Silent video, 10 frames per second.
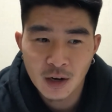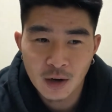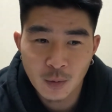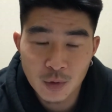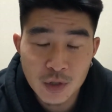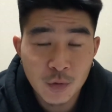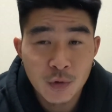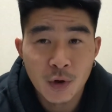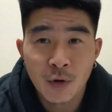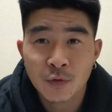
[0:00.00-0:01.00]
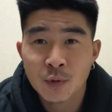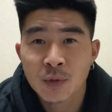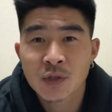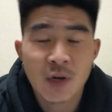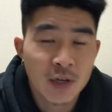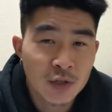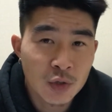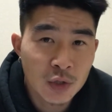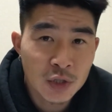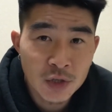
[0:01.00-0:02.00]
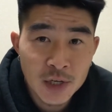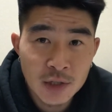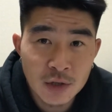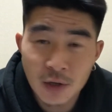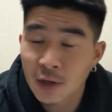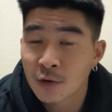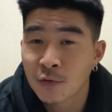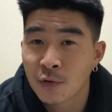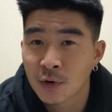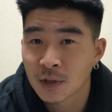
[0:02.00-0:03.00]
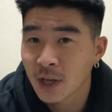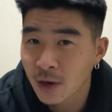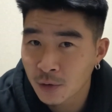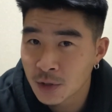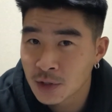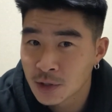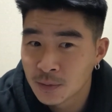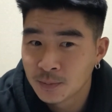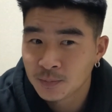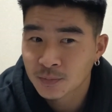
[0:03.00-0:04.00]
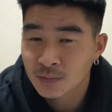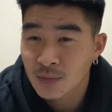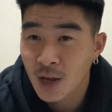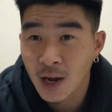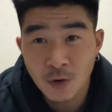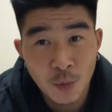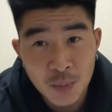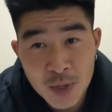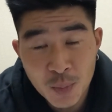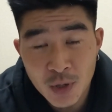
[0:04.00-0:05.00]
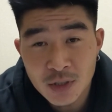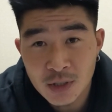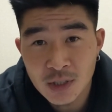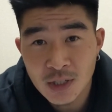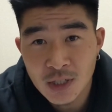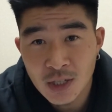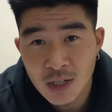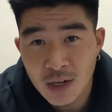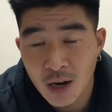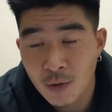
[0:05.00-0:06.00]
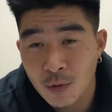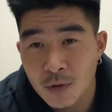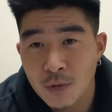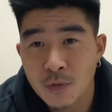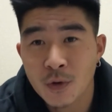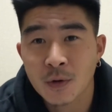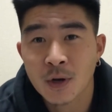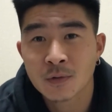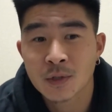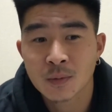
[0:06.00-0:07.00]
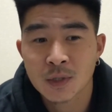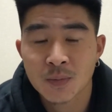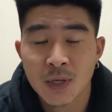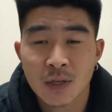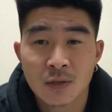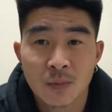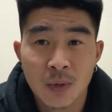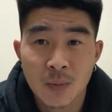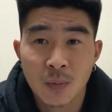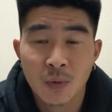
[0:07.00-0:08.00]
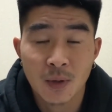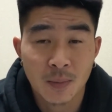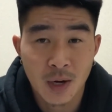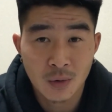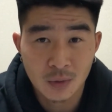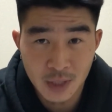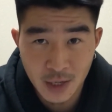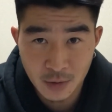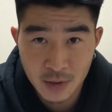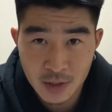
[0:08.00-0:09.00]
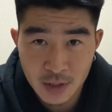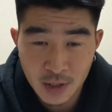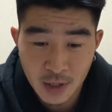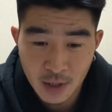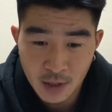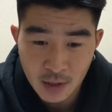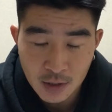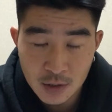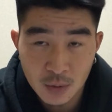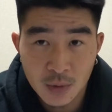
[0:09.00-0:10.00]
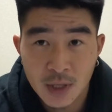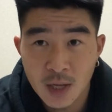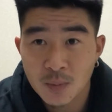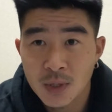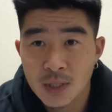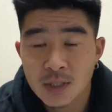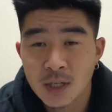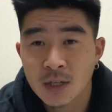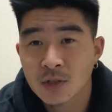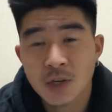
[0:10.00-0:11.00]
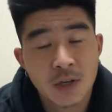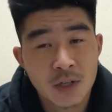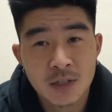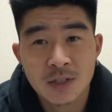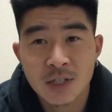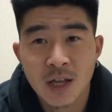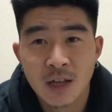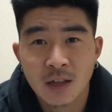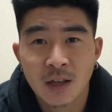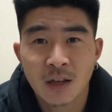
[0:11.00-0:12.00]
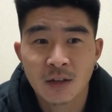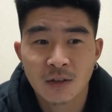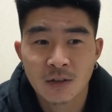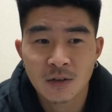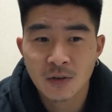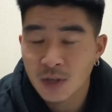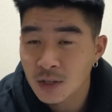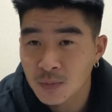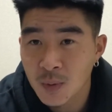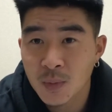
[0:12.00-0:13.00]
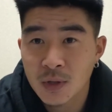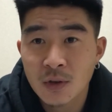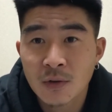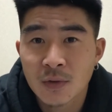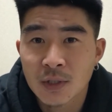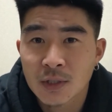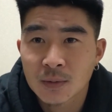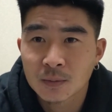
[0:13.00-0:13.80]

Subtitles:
would you feel comfortable talking to a stranger in a foreign language? I know me personally, I wouldn't even feel comfortable speaking to people in my own language. So with that being said, try to understand that your kids might be nervous.